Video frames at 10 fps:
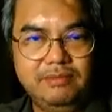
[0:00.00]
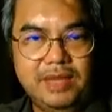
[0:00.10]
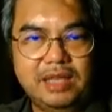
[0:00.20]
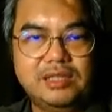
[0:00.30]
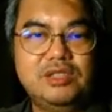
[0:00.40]

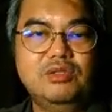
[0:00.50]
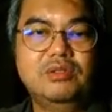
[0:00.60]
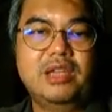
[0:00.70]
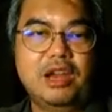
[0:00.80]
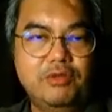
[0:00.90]
and still
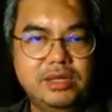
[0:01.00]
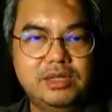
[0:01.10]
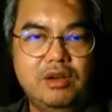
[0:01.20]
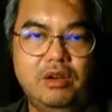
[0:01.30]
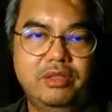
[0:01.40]
carries
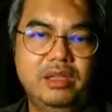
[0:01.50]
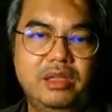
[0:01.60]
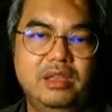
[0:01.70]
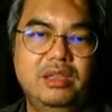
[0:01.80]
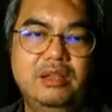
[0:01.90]
on,
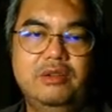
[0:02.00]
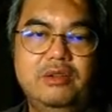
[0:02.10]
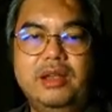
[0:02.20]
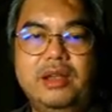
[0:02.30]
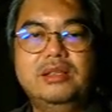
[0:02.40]

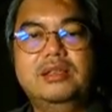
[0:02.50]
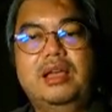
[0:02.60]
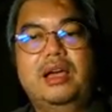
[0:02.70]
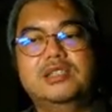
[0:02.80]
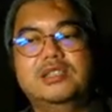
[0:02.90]
right?
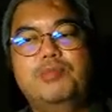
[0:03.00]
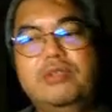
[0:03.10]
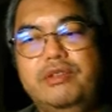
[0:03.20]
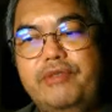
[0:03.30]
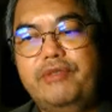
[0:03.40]
In spite of
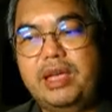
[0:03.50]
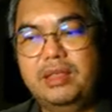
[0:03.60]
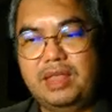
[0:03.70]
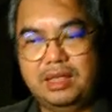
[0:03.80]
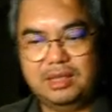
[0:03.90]
the fact
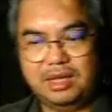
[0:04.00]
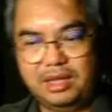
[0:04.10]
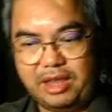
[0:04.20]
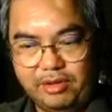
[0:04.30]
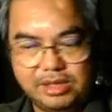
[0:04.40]
that
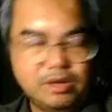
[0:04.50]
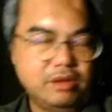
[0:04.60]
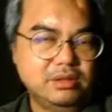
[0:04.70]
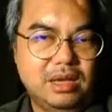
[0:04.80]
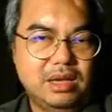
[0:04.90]
there is
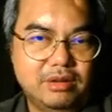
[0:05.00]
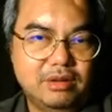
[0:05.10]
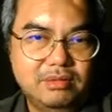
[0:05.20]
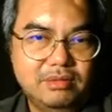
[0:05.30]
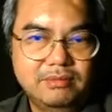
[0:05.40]

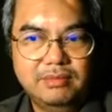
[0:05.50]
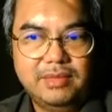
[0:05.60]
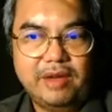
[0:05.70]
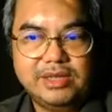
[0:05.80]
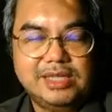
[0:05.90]

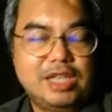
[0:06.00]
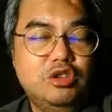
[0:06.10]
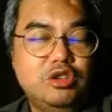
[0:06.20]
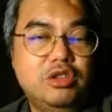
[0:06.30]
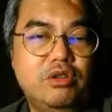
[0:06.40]
a
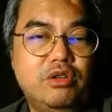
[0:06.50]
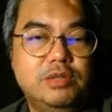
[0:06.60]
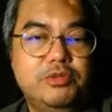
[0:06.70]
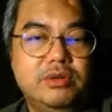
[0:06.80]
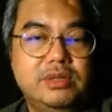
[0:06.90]
statutory
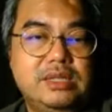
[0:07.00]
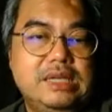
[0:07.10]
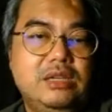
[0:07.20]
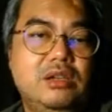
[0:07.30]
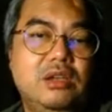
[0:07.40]

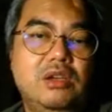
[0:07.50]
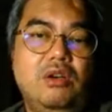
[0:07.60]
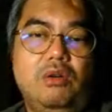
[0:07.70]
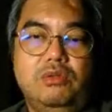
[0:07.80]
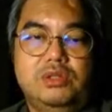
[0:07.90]
conspiracy
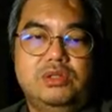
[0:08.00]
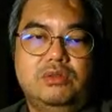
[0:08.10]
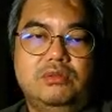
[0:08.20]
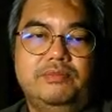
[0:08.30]
also.